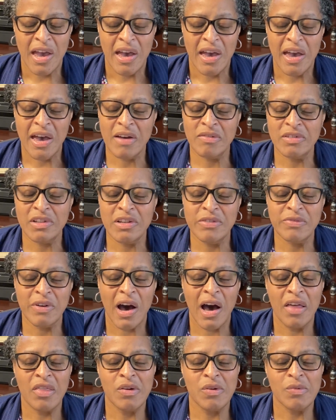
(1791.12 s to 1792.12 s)
Heavenly
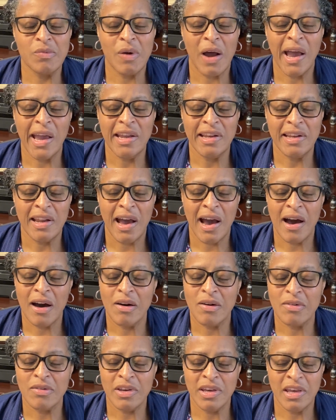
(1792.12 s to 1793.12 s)
Father, right
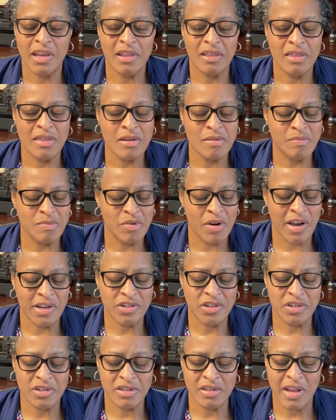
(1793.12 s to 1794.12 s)
now, in the
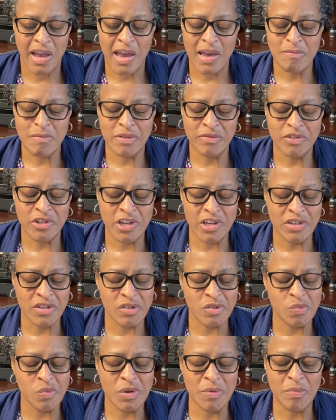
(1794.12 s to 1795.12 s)
precious name of
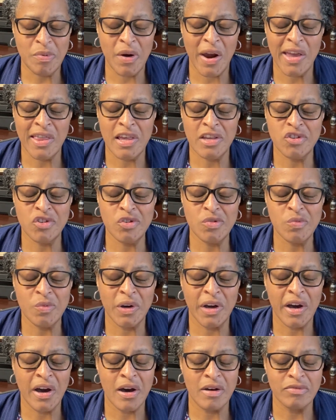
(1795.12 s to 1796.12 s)
Jesus, we pray that you
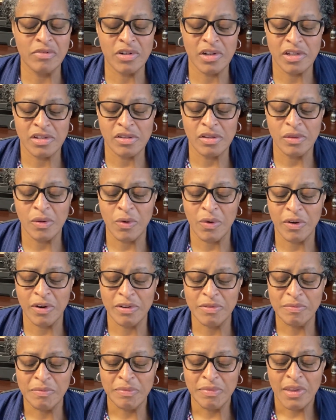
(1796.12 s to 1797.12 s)
would cover us,
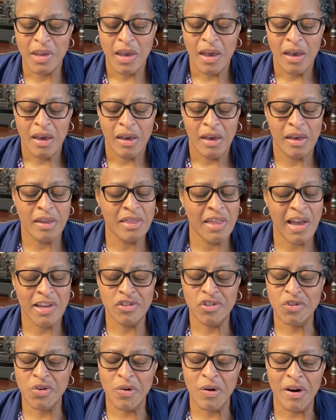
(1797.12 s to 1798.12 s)
Lord, and
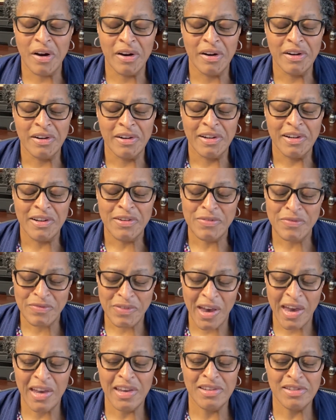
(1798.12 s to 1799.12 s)
that your
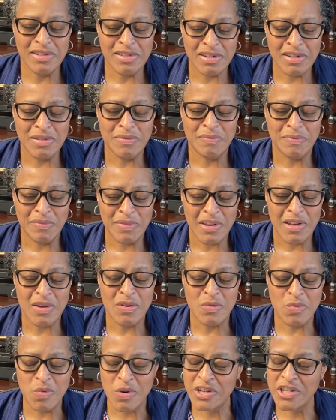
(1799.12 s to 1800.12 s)
face
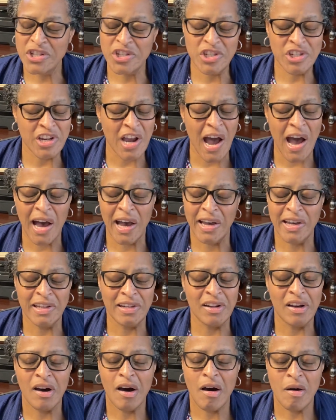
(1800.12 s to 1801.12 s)
would
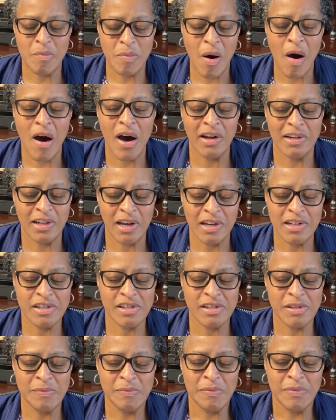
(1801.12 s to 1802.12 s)
shine upon
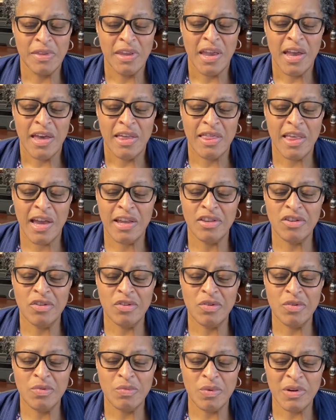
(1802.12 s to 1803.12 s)
us, that
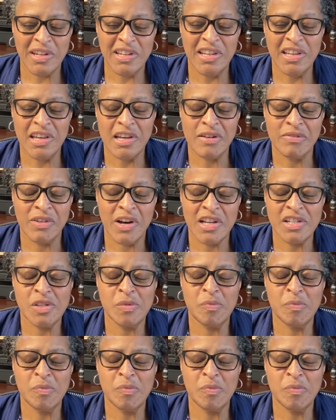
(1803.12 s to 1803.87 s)
you would give us